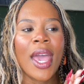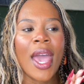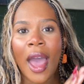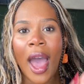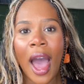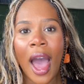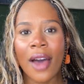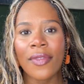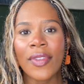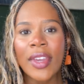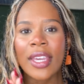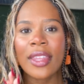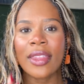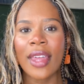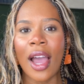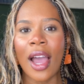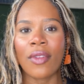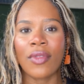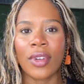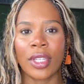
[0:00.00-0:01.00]
having
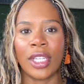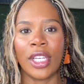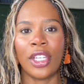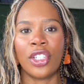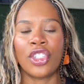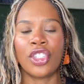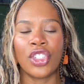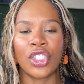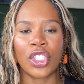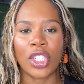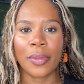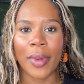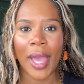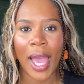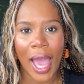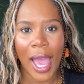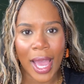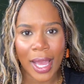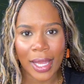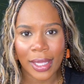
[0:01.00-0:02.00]
that
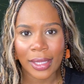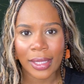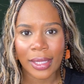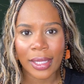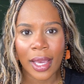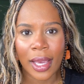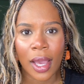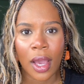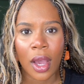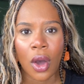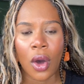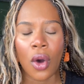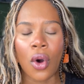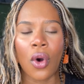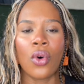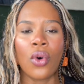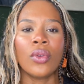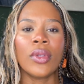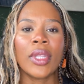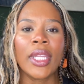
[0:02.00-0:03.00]
relationship end
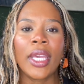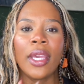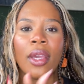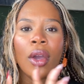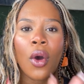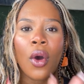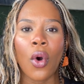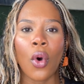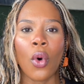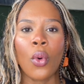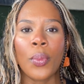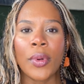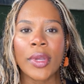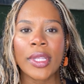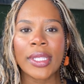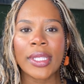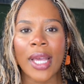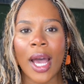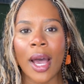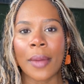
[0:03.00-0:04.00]
only
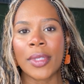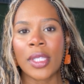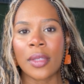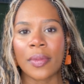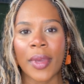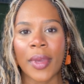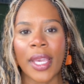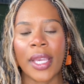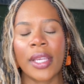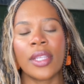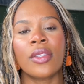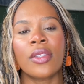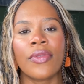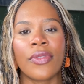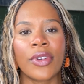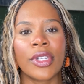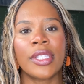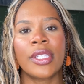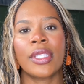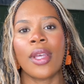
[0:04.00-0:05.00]
opens up space
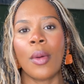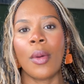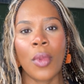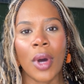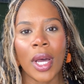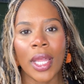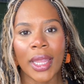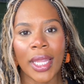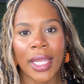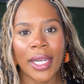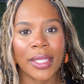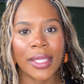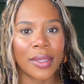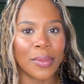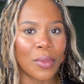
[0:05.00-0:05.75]
for someone that is